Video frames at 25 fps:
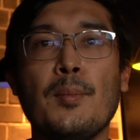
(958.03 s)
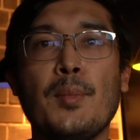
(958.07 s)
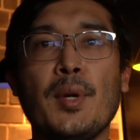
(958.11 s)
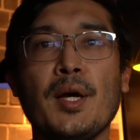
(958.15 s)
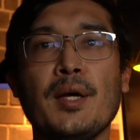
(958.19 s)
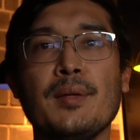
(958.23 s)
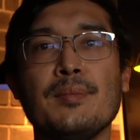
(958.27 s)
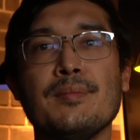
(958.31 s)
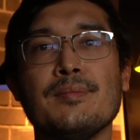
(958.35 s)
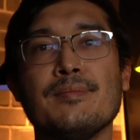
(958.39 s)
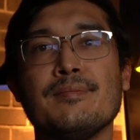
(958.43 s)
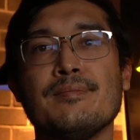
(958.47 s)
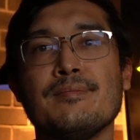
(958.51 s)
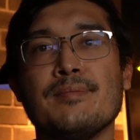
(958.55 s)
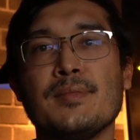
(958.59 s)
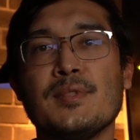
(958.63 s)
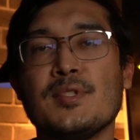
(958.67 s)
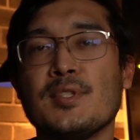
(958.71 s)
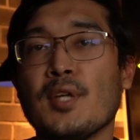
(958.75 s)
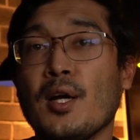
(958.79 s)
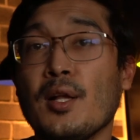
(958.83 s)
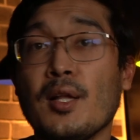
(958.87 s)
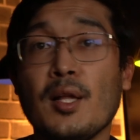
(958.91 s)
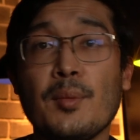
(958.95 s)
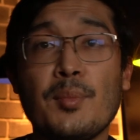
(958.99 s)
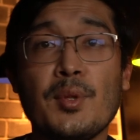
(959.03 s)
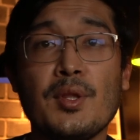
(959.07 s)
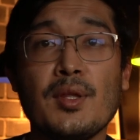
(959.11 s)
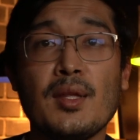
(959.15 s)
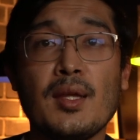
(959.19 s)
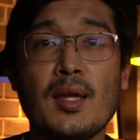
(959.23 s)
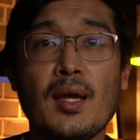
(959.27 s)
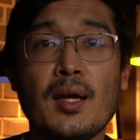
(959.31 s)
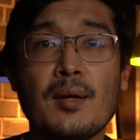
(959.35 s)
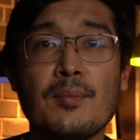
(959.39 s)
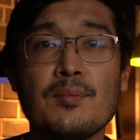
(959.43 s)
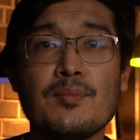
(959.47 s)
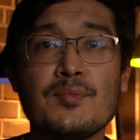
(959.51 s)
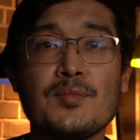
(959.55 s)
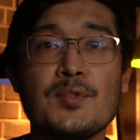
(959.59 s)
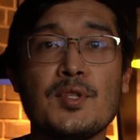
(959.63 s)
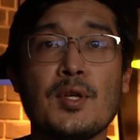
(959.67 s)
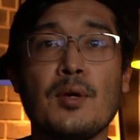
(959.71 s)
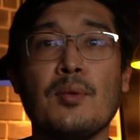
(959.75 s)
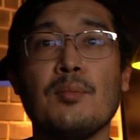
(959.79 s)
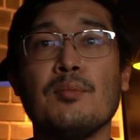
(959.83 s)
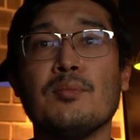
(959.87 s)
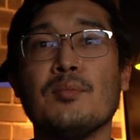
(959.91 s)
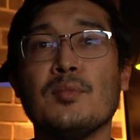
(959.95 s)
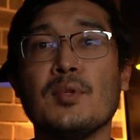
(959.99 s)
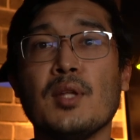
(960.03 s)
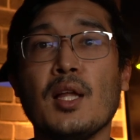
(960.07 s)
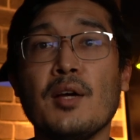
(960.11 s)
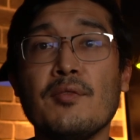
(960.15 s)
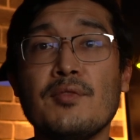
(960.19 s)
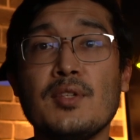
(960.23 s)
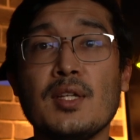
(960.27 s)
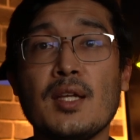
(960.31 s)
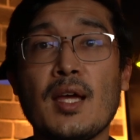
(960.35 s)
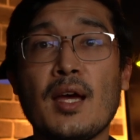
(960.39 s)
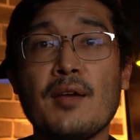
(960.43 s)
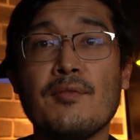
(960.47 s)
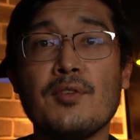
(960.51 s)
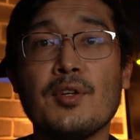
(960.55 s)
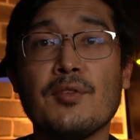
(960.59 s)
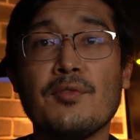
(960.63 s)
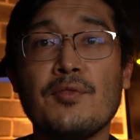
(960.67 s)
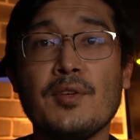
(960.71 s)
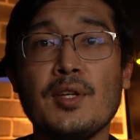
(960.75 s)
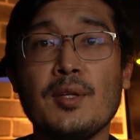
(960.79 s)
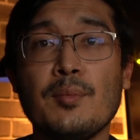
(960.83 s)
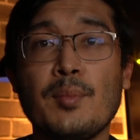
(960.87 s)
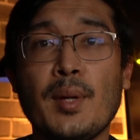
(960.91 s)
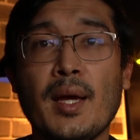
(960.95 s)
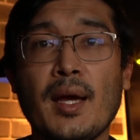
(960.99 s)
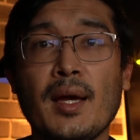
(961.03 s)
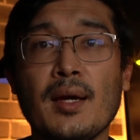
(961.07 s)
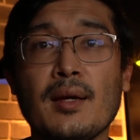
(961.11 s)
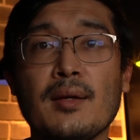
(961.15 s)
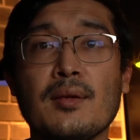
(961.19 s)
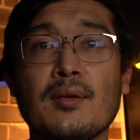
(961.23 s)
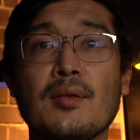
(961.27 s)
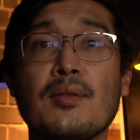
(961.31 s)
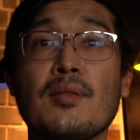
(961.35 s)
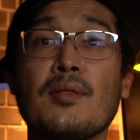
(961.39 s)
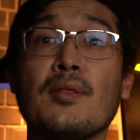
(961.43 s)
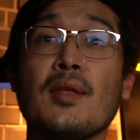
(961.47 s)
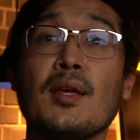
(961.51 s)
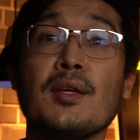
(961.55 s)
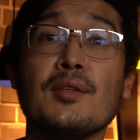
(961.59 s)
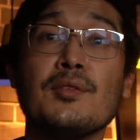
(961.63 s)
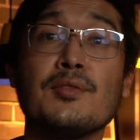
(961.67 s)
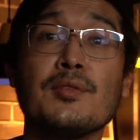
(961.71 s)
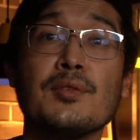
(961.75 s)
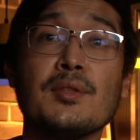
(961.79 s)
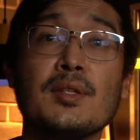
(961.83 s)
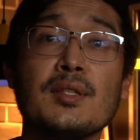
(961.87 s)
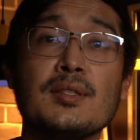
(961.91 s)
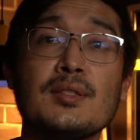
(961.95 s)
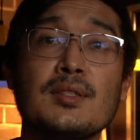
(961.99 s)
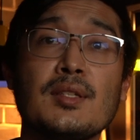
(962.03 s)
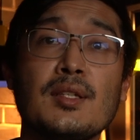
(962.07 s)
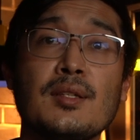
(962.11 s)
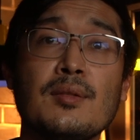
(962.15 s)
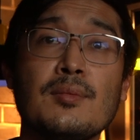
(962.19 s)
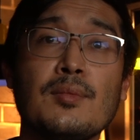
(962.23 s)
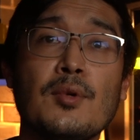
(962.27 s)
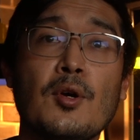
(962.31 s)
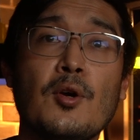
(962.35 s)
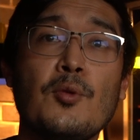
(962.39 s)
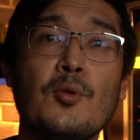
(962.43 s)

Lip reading: But it's all up in the air, so love to have your feedback. Thanks for listening.